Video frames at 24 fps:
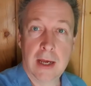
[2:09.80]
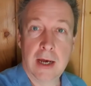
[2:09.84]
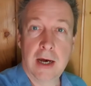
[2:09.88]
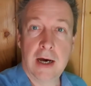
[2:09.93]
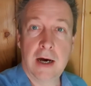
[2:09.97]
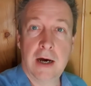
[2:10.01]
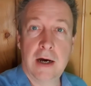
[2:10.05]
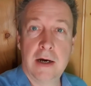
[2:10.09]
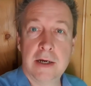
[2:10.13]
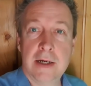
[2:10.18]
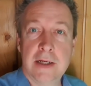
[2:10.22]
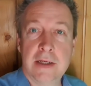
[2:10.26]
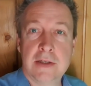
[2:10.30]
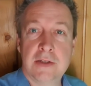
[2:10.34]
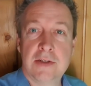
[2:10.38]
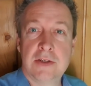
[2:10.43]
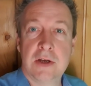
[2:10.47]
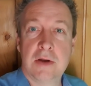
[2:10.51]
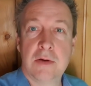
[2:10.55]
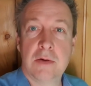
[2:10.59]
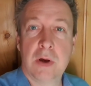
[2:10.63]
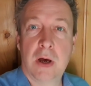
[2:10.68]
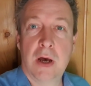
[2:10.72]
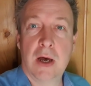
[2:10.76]
Hi,
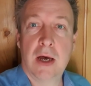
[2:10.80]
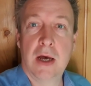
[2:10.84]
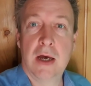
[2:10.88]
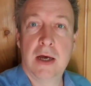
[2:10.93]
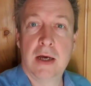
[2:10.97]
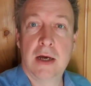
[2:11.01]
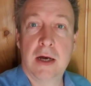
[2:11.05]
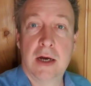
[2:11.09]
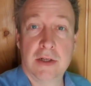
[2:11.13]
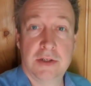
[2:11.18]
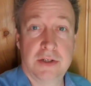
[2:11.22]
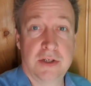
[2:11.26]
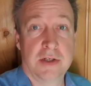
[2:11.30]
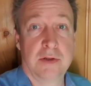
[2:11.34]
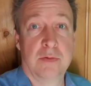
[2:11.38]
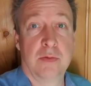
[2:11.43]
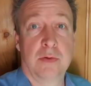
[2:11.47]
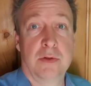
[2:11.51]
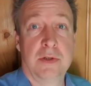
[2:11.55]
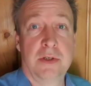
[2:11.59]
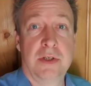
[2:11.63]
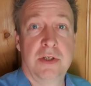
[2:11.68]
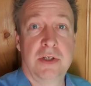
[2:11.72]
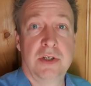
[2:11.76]
so I just
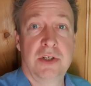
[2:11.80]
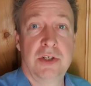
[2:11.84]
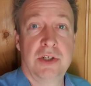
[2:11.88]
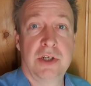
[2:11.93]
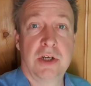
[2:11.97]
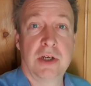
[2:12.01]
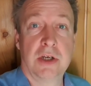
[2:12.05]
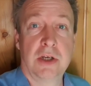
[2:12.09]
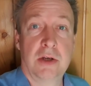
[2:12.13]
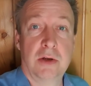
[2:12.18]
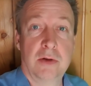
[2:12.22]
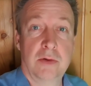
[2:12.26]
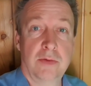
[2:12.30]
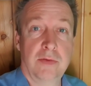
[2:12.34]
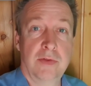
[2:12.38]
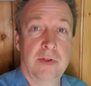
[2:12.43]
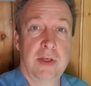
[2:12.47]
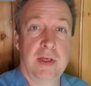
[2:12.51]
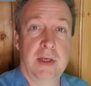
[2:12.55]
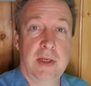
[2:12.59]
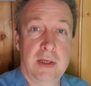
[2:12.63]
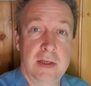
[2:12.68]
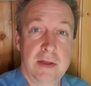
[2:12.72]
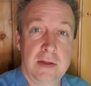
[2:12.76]
wanted to show you
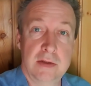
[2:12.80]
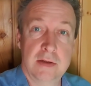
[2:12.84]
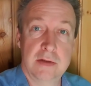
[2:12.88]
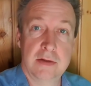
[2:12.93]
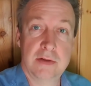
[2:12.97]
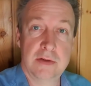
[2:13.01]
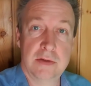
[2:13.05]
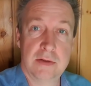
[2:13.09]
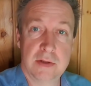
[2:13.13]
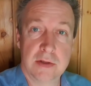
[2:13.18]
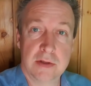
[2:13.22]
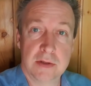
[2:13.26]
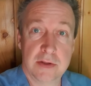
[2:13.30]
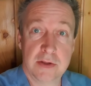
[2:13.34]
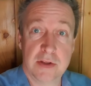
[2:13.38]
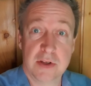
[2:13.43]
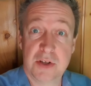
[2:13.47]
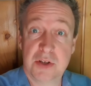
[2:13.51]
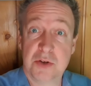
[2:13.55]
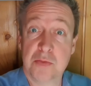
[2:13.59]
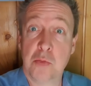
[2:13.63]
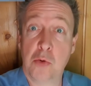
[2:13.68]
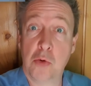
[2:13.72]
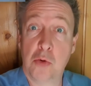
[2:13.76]
the
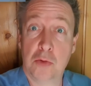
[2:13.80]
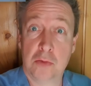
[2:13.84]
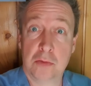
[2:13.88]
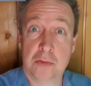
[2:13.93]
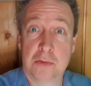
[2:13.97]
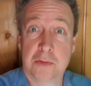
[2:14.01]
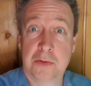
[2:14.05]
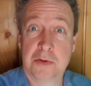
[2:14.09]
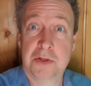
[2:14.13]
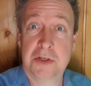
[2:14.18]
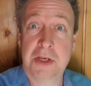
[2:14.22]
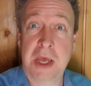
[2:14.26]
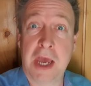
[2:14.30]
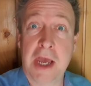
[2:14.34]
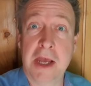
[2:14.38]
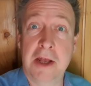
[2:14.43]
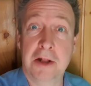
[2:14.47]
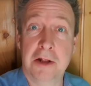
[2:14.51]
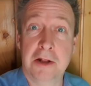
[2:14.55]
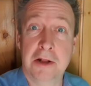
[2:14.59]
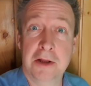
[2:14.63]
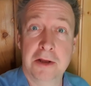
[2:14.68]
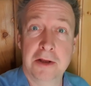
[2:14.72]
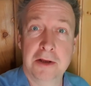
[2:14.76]
small
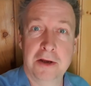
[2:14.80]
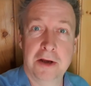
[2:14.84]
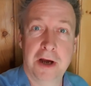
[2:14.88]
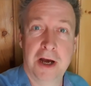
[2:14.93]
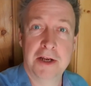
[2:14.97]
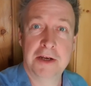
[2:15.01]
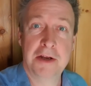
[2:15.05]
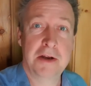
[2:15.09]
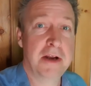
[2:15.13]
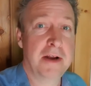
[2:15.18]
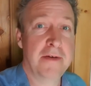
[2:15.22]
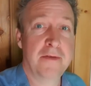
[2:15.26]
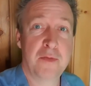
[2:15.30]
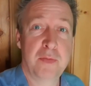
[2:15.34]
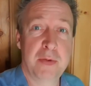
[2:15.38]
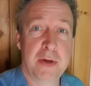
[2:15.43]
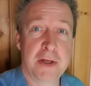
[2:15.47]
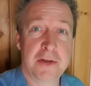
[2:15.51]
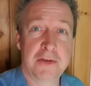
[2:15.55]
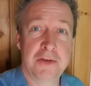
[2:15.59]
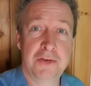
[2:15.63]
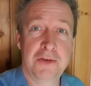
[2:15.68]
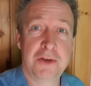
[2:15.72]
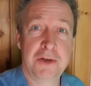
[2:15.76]
scale. I don't have a big
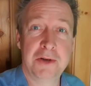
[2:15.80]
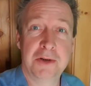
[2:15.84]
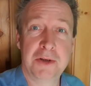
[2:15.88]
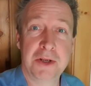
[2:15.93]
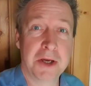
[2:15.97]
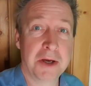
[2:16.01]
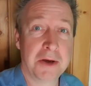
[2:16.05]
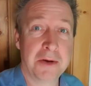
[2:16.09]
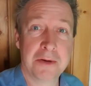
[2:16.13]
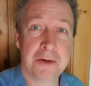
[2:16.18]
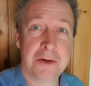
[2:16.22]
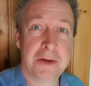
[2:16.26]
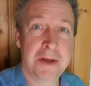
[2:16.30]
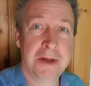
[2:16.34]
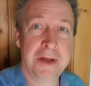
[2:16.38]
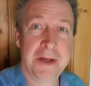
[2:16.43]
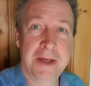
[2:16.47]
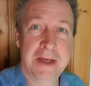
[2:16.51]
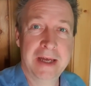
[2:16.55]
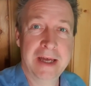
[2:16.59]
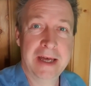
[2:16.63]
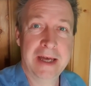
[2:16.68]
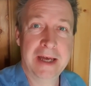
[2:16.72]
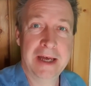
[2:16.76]
studio
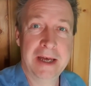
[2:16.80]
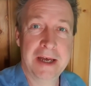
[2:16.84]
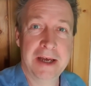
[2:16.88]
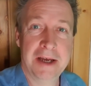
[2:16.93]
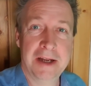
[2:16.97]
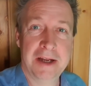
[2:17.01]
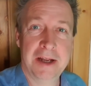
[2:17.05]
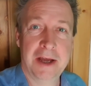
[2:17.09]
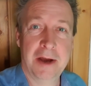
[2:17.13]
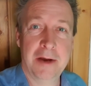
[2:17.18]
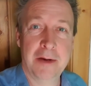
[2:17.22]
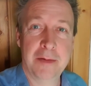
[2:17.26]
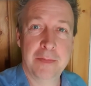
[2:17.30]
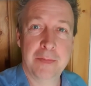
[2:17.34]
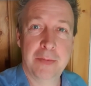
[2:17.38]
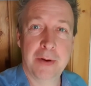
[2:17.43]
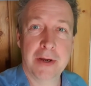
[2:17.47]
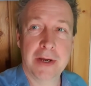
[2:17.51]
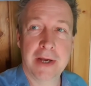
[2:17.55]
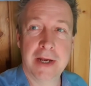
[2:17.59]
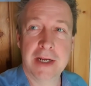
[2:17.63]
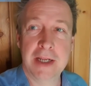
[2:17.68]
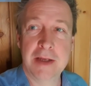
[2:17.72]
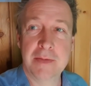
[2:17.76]
at home
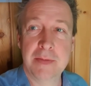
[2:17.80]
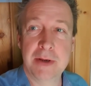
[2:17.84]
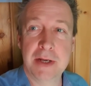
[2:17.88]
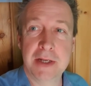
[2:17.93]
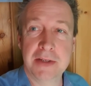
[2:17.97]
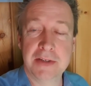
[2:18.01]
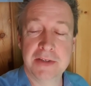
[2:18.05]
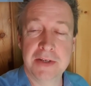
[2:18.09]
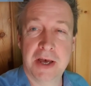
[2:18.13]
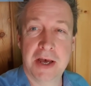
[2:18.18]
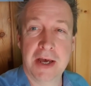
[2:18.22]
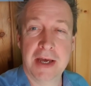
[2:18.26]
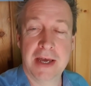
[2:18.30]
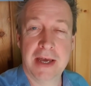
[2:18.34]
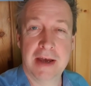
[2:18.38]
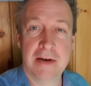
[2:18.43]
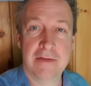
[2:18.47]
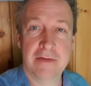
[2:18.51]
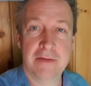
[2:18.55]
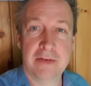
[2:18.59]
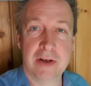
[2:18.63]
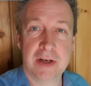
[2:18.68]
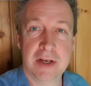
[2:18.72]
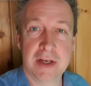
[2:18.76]
by any means. I have
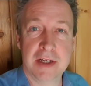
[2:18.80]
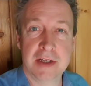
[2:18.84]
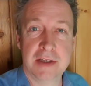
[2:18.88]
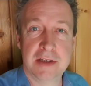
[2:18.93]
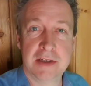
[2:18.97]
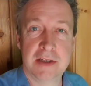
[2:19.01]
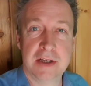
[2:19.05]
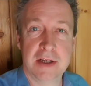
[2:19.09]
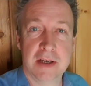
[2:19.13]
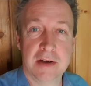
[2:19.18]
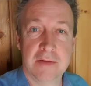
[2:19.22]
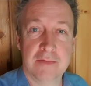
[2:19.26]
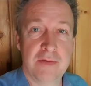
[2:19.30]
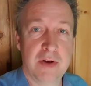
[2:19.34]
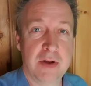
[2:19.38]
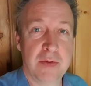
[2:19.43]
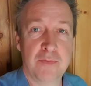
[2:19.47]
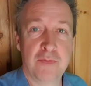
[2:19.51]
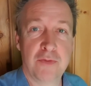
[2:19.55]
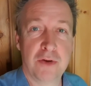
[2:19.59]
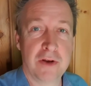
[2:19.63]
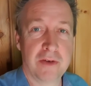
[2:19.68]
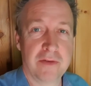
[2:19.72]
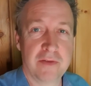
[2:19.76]
a red
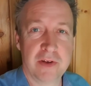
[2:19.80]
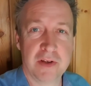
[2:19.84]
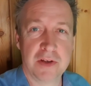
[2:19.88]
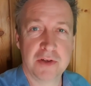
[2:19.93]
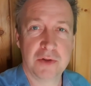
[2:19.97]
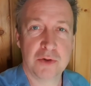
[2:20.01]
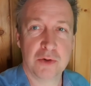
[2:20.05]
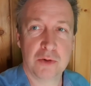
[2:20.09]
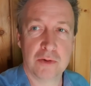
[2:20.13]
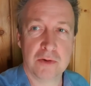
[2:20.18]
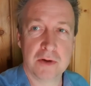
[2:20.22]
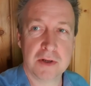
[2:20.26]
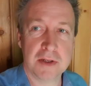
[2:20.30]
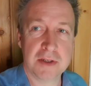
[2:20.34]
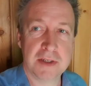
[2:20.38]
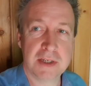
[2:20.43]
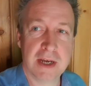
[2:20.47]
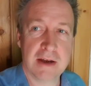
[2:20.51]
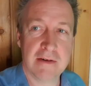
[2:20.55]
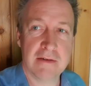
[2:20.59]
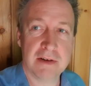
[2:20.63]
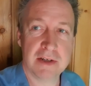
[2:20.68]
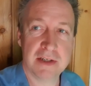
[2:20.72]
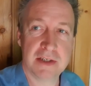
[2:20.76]
brick Victorian
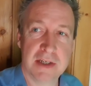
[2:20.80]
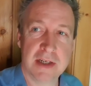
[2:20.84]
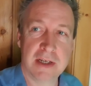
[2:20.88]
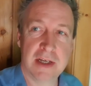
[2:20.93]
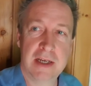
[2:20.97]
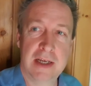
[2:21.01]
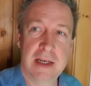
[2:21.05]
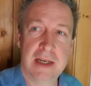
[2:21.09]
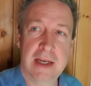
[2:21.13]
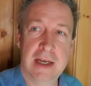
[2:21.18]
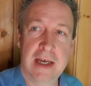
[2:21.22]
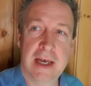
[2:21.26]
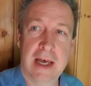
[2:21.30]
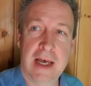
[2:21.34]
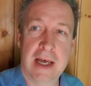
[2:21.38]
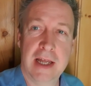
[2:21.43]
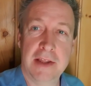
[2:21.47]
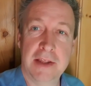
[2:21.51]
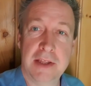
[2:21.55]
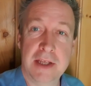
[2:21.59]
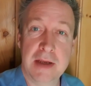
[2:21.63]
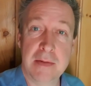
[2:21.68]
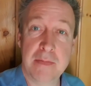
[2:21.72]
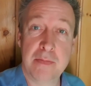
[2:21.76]
terrace, and
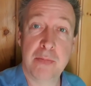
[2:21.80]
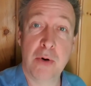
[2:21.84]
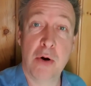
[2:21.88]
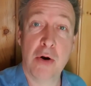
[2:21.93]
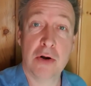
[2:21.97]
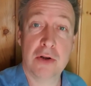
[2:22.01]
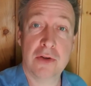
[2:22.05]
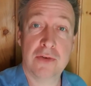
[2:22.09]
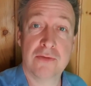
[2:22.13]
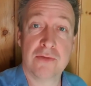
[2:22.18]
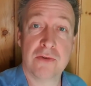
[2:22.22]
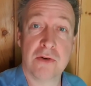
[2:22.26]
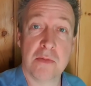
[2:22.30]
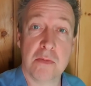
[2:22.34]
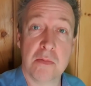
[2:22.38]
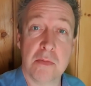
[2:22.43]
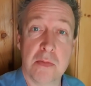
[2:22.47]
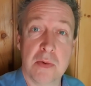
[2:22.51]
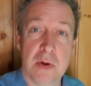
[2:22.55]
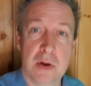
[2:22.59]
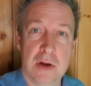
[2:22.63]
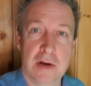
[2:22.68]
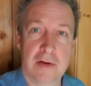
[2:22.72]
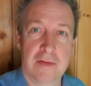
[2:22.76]
the box room
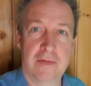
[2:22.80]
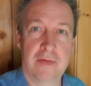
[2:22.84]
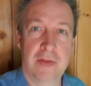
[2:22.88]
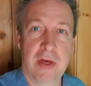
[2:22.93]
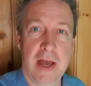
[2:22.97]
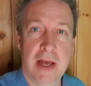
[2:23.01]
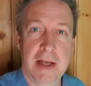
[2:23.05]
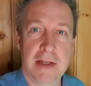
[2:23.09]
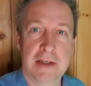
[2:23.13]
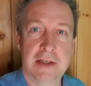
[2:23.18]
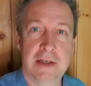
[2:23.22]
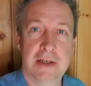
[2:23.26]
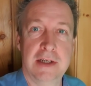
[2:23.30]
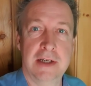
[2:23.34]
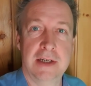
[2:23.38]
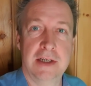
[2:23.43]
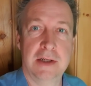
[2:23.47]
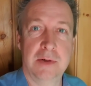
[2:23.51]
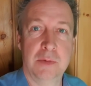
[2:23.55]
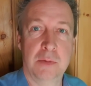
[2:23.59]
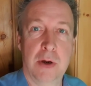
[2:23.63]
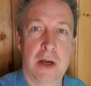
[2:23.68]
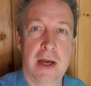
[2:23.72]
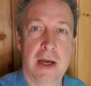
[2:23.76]
of that is
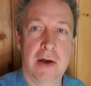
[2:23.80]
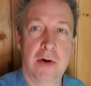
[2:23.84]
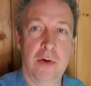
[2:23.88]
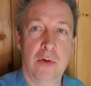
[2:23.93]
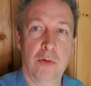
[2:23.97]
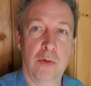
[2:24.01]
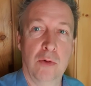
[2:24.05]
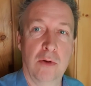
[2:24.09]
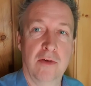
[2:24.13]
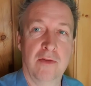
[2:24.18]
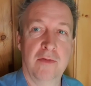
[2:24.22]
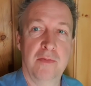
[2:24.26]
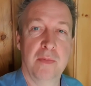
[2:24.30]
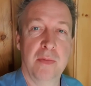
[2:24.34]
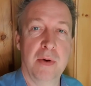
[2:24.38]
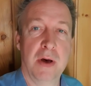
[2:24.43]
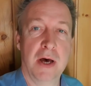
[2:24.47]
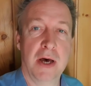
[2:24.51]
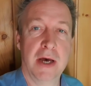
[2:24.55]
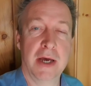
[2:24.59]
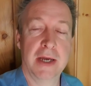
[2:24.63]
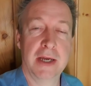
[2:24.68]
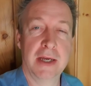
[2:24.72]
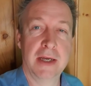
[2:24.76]
where all of
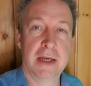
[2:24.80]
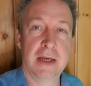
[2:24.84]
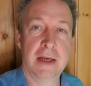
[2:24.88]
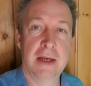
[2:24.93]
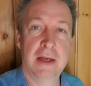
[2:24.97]
my